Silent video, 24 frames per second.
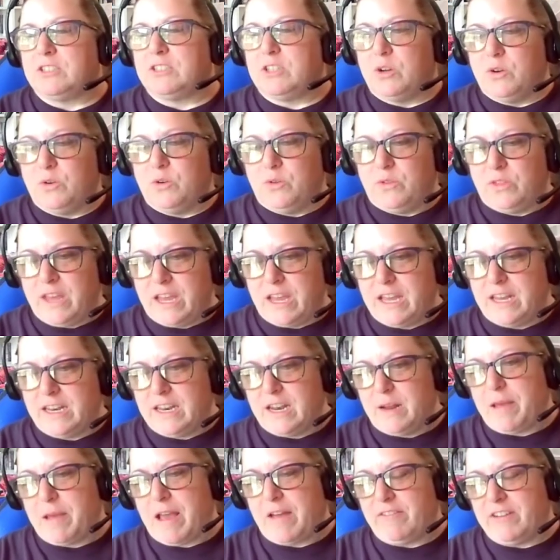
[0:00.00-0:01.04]
So they
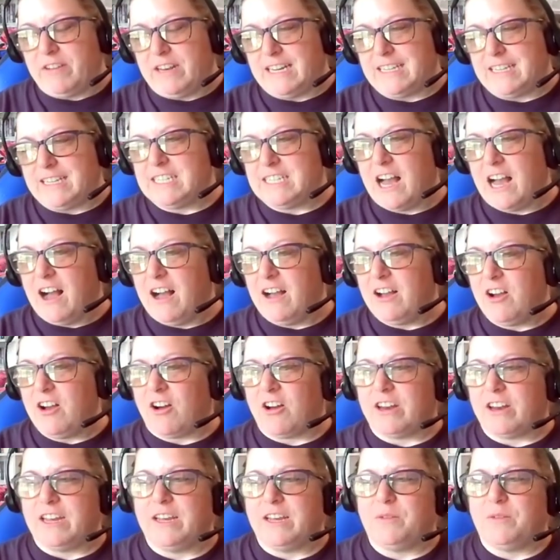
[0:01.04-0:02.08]
ended up having to tug
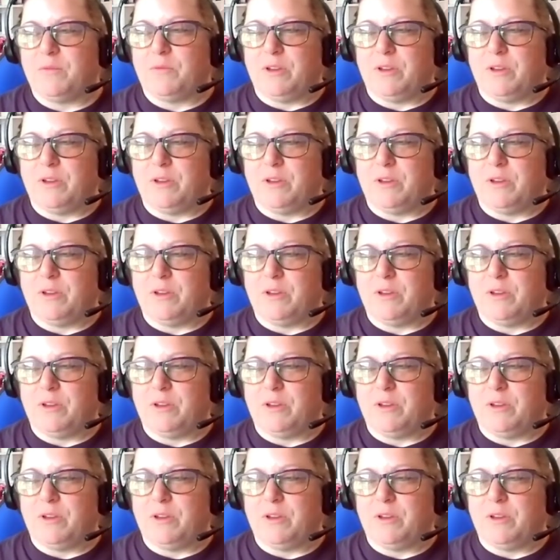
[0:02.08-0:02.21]
on it.